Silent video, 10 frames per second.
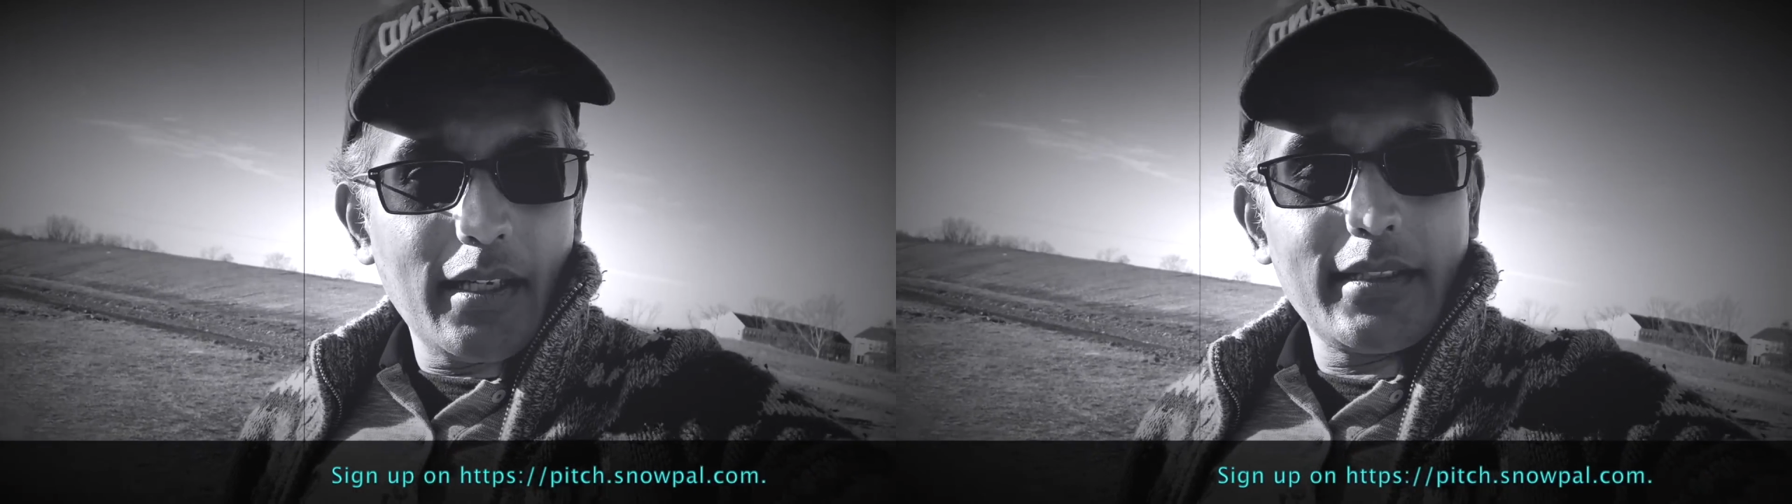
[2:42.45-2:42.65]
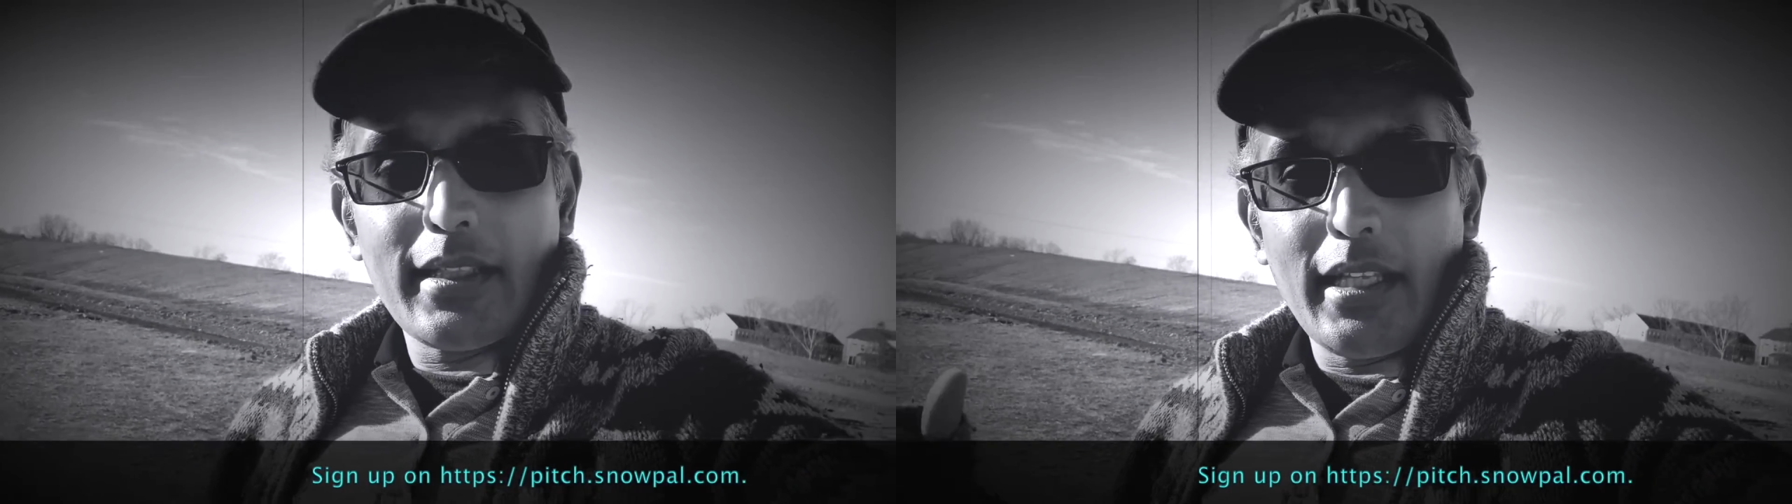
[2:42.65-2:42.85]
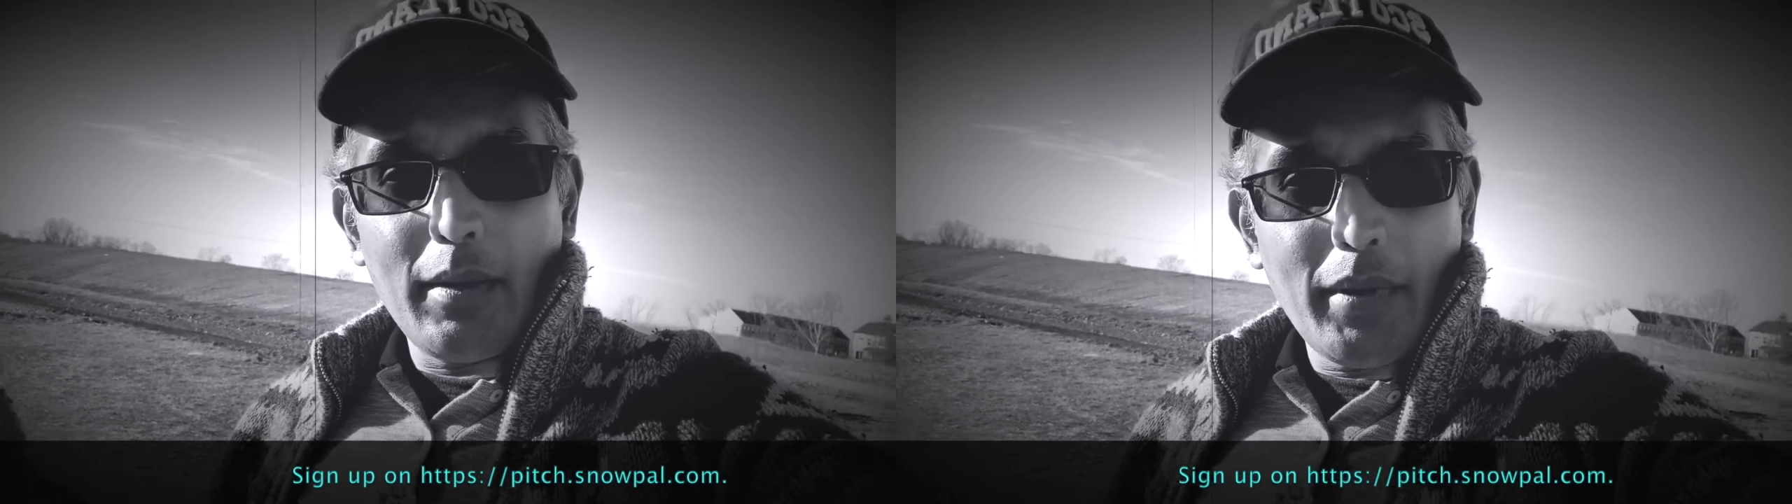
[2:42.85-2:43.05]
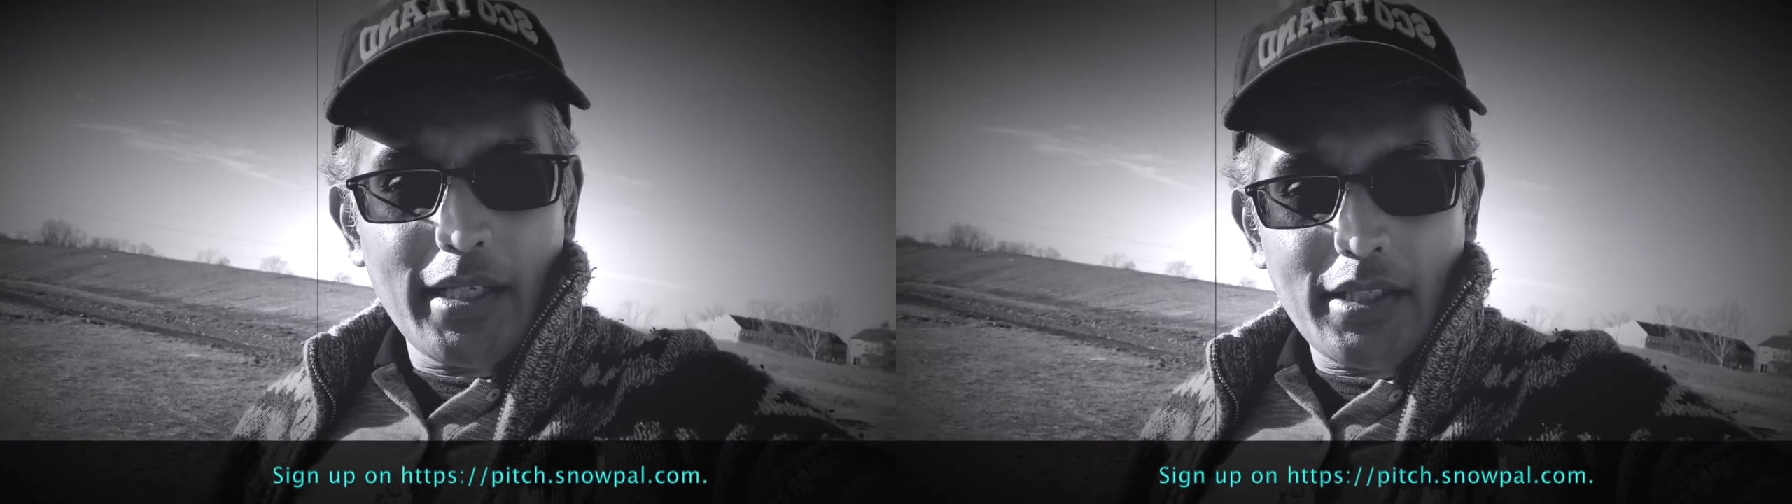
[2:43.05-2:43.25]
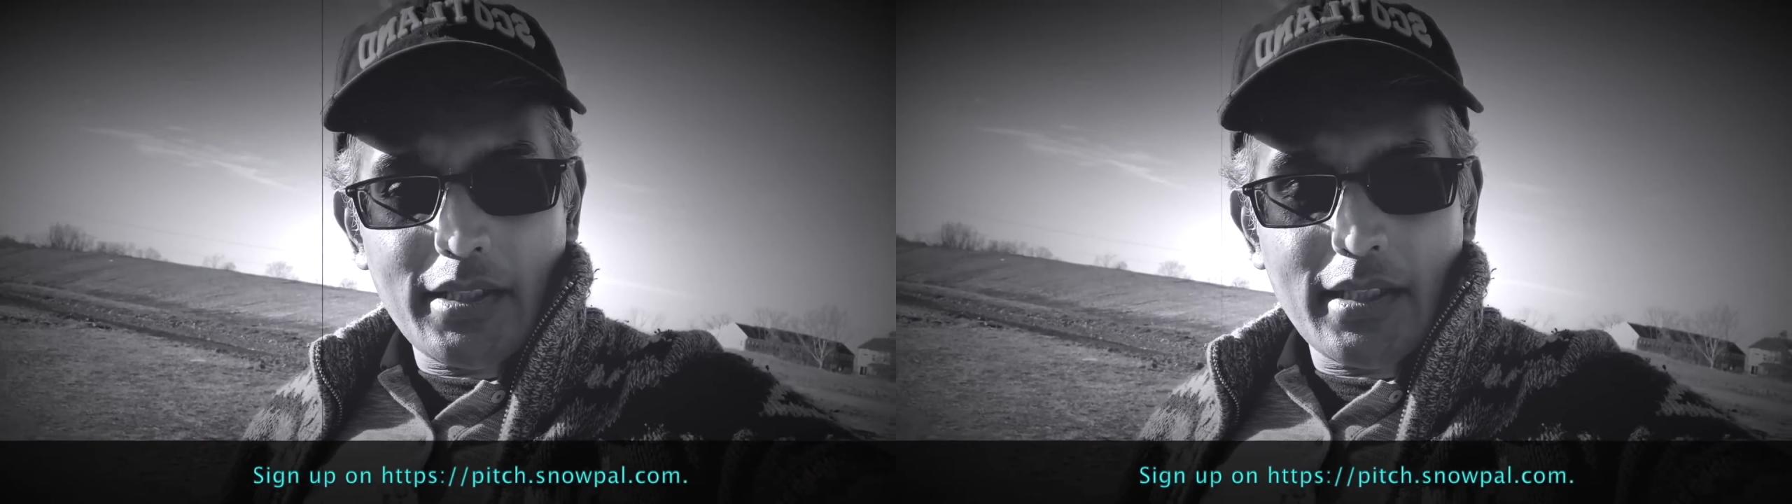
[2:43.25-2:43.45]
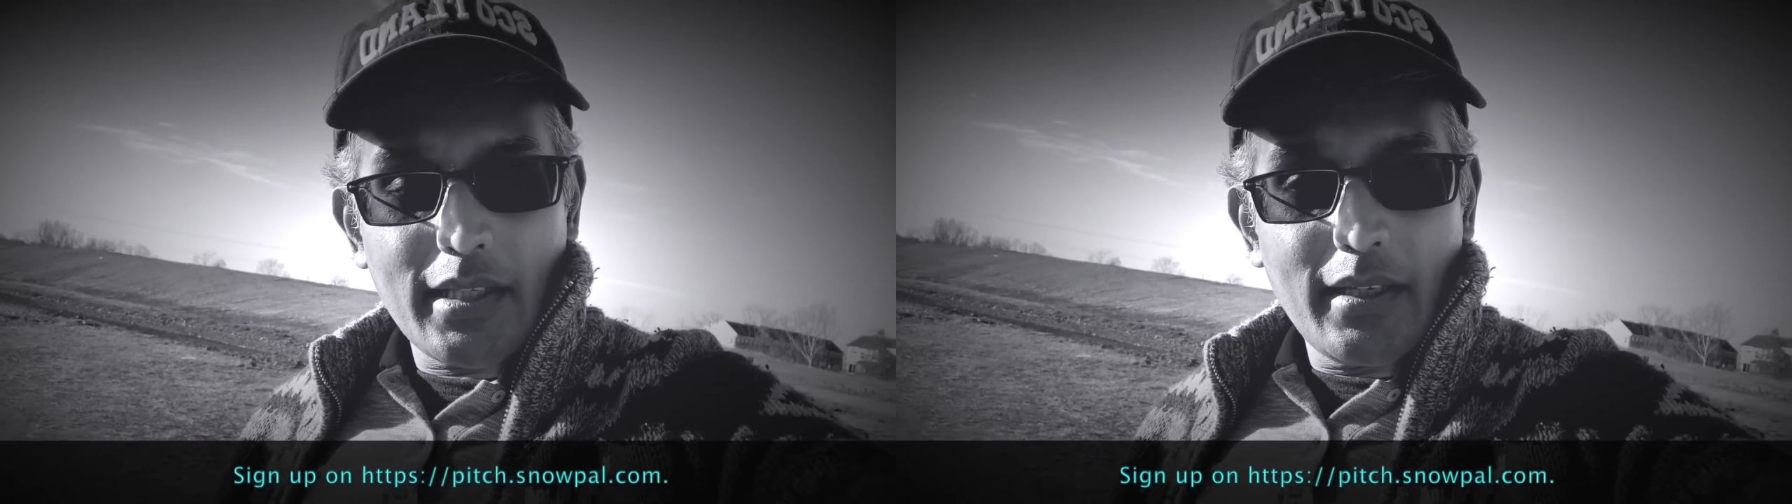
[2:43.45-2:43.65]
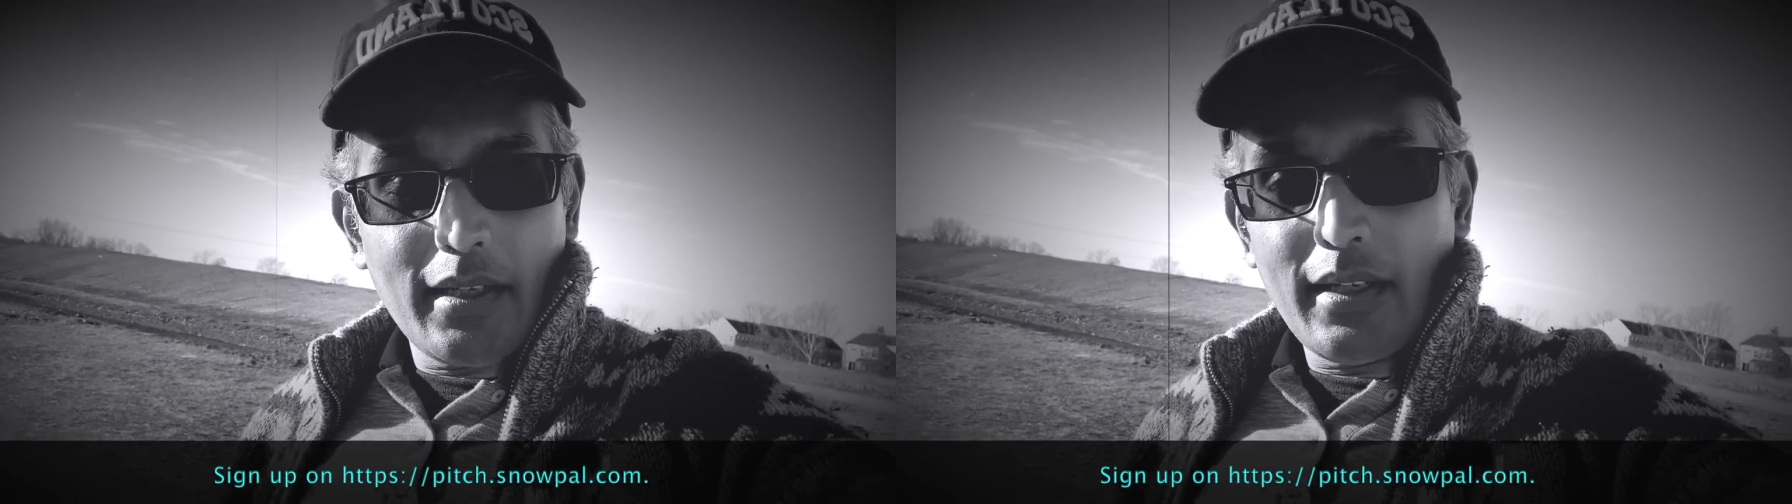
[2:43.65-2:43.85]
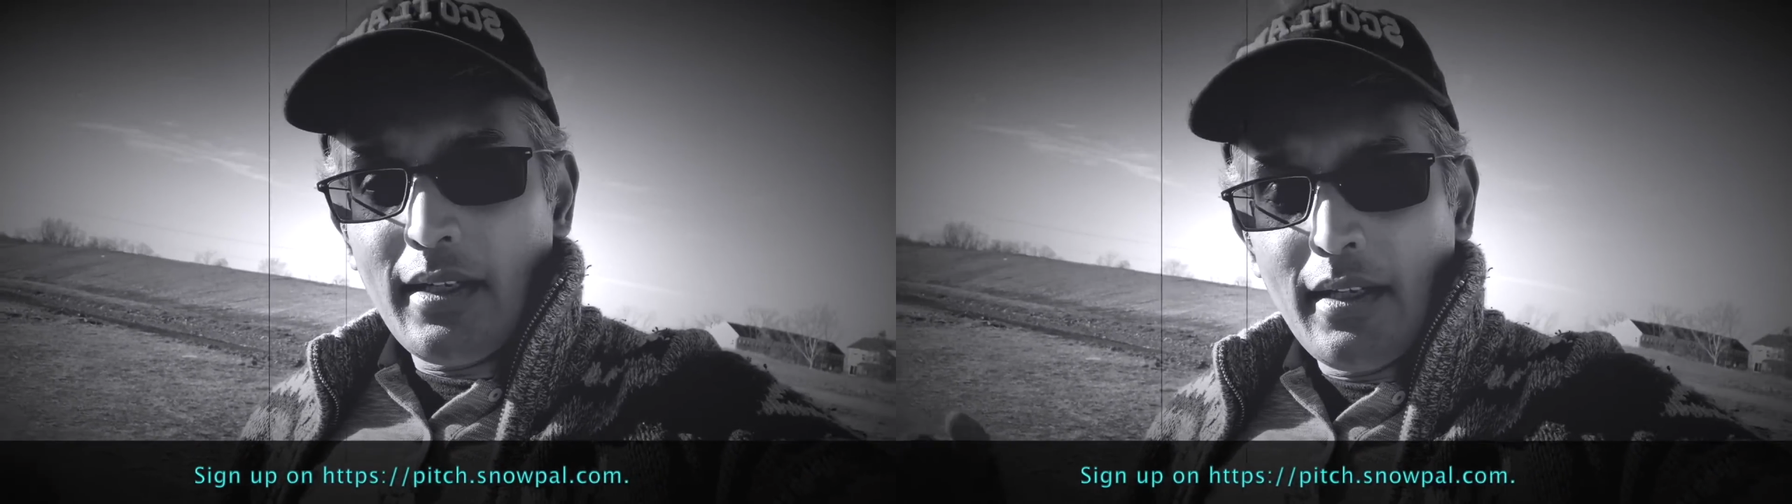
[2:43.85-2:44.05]
like say the API changes are
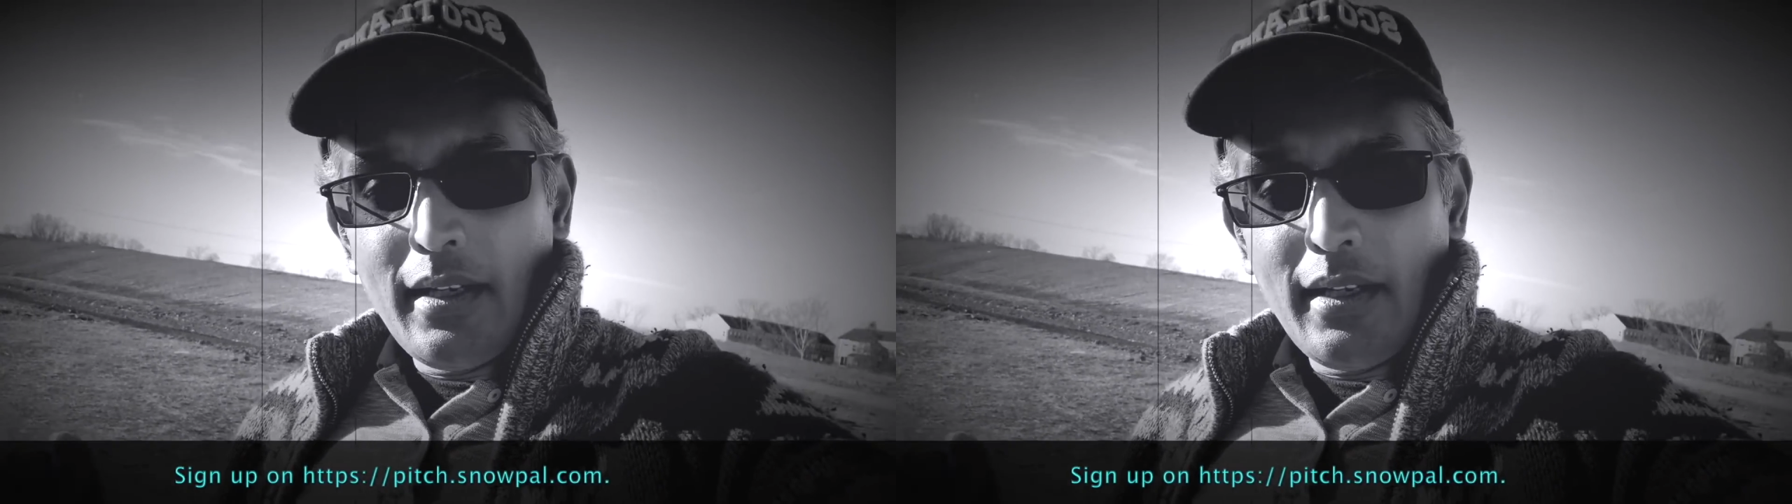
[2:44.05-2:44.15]
done,